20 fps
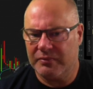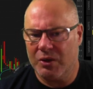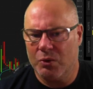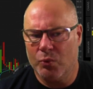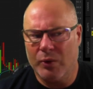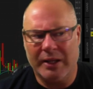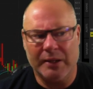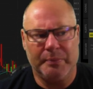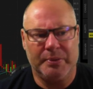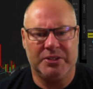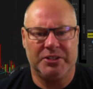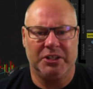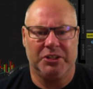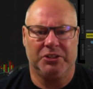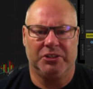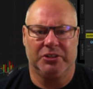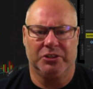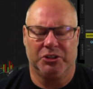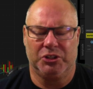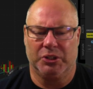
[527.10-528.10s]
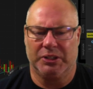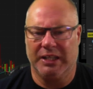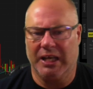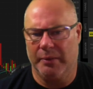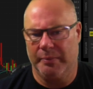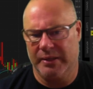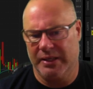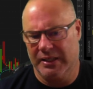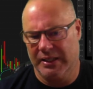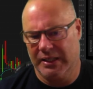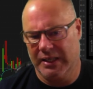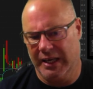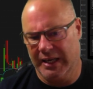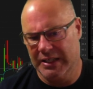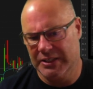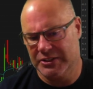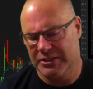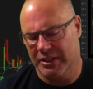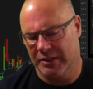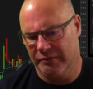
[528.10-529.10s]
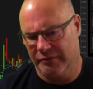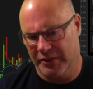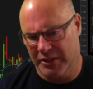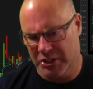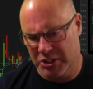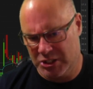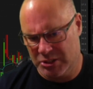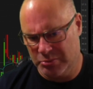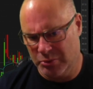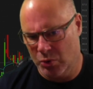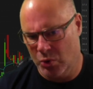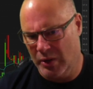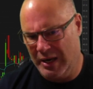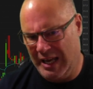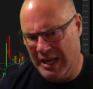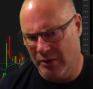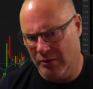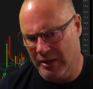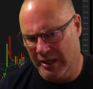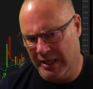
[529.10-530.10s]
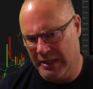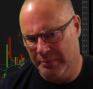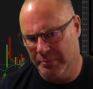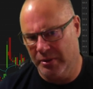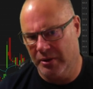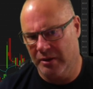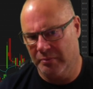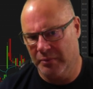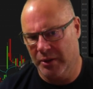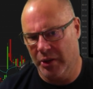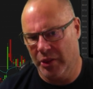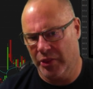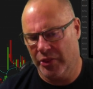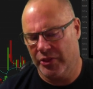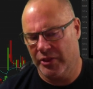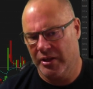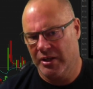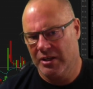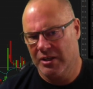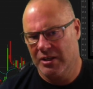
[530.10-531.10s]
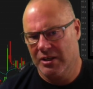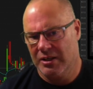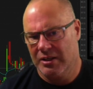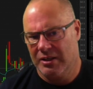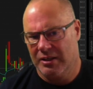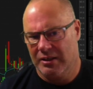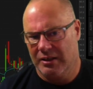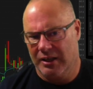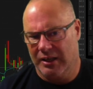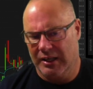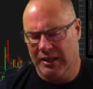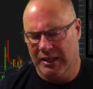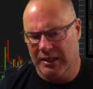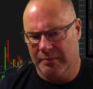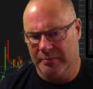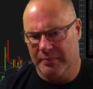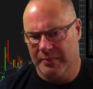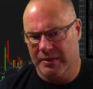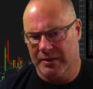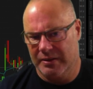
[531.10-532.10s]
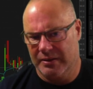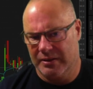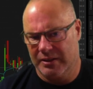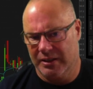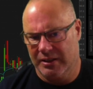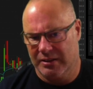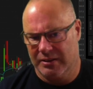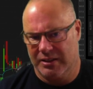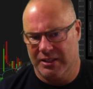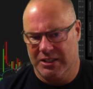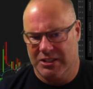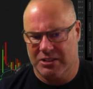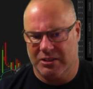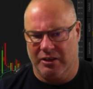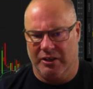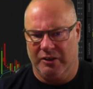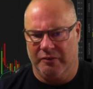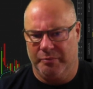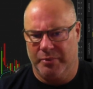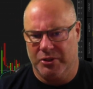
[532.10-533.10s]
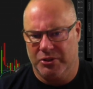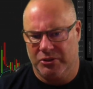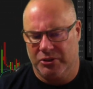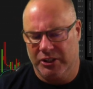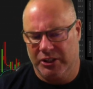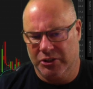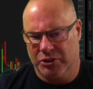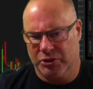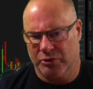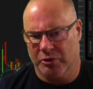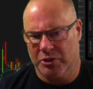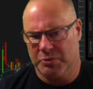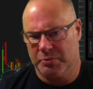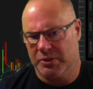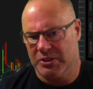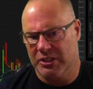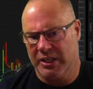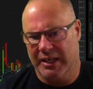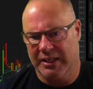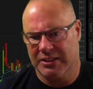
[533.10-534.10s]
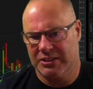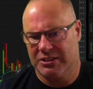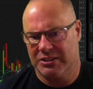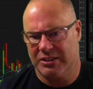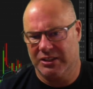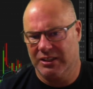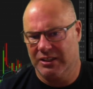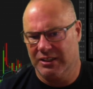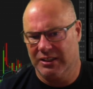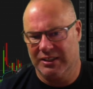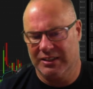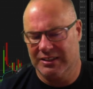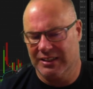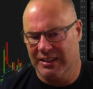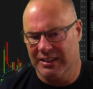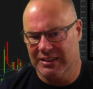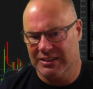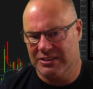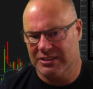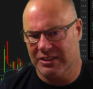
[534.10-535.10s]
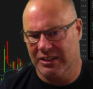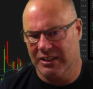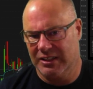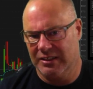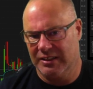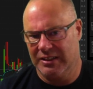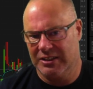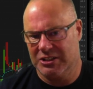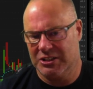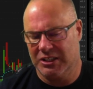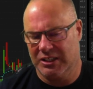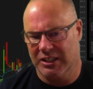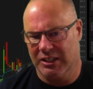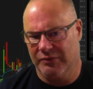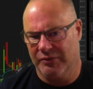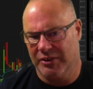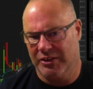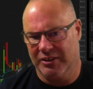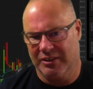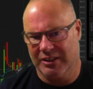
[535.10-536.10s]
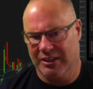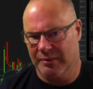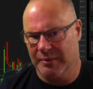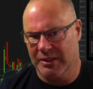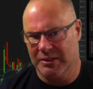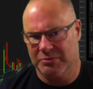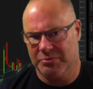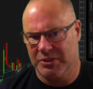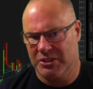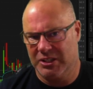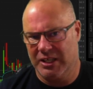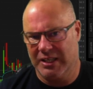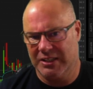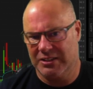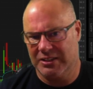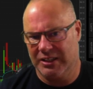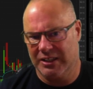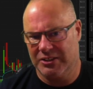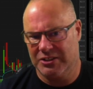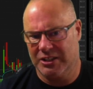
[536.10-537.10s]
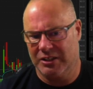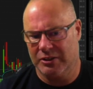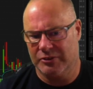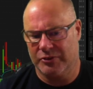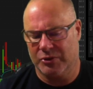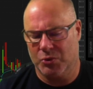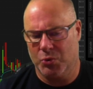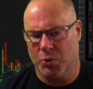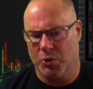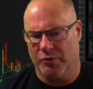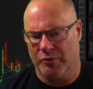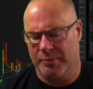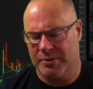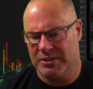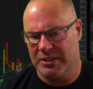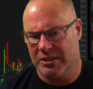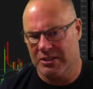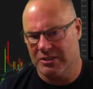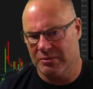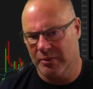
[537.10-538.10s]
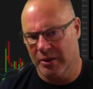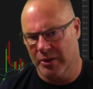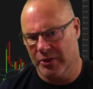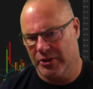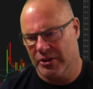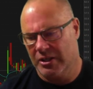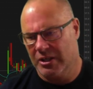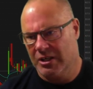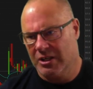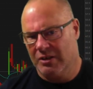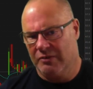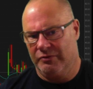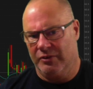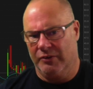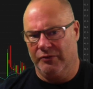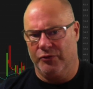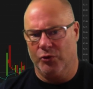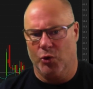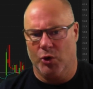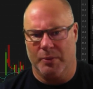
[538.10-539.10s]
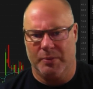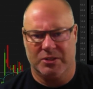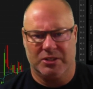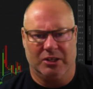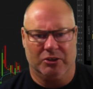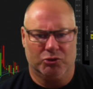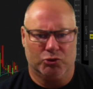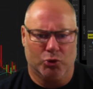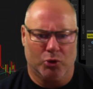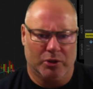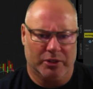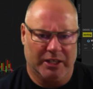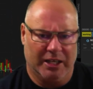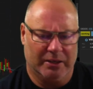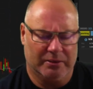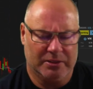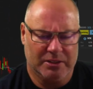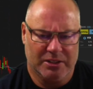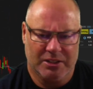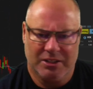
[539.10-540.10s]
well positioned should that be the case. And for the small outlay per month that this kind of insurance protects, it's significant. I mean, protecting ourselves a 0.25% a month for a 40% drawdown